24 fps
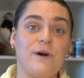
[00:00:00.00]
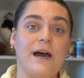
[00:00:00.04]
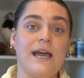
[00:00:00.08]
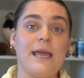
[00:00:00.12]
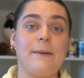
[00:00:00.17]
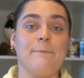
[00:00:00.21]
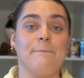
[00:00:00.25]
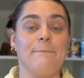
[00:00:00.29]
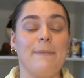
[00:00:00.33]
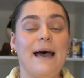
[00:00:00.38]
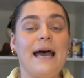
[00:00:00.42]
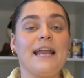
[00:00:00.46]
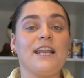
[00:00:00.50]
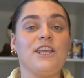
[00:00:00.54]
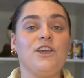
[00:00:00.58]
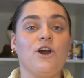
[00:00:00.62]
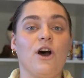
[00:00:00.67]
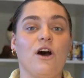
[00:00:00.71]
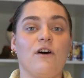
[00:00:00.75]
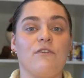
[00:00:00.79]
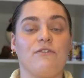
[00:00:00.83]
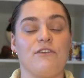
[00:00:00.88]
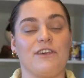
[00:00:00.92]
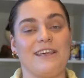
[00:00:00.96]
why many
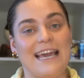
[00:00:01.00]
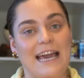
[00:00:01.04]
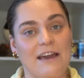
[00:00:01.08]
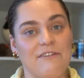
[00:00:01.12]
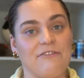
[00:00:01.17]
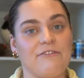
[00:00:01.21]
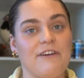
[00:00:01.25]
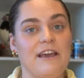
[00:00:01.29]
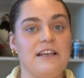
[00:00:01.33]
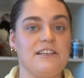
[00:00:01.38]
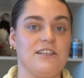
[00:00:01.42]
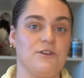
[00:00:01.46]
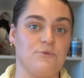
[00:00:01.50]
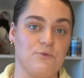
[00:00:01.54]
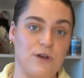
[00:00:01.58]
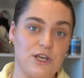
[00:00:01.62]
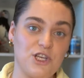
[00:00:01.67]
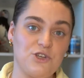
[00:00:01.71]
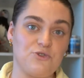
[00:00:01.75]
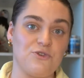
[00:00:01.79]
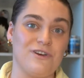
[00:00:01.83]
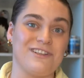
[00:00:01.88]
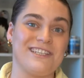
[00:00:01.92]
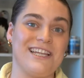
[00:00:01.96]
of the cafes and
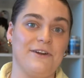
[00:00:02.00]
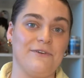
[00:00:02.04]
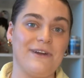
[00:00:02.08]
restaurants